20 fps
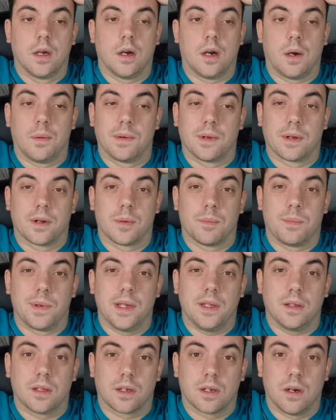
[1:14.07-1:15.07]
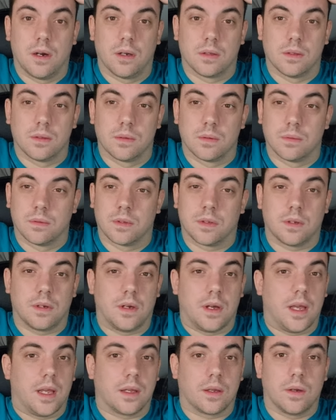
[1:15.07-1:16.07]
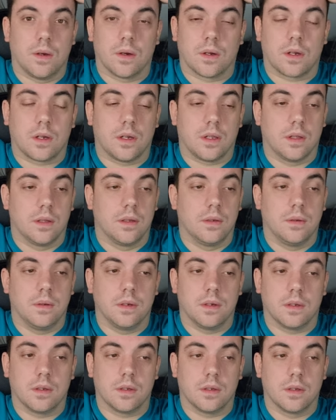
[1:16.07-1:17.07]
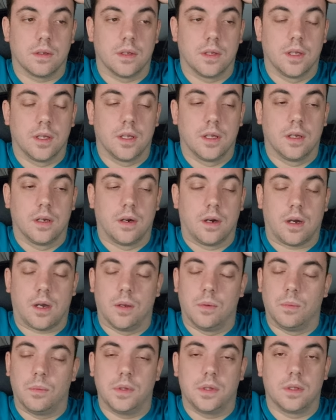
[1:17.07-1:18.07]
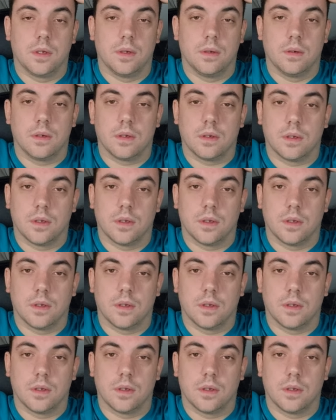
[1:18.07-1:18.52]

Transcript: Are we going to beat the Cardinals? I ain't got a clue. I hope we do.